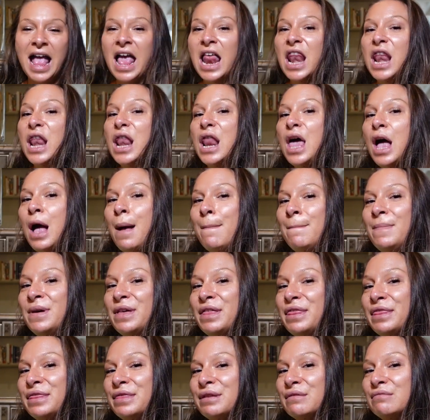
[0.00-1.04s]
Number
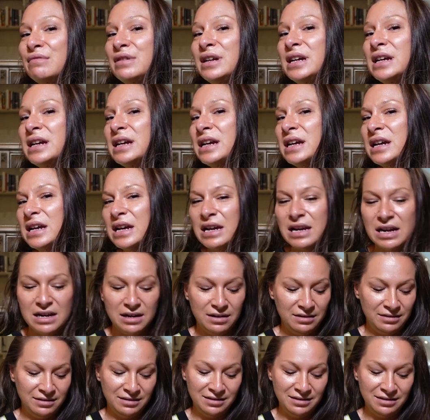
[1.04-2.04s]
three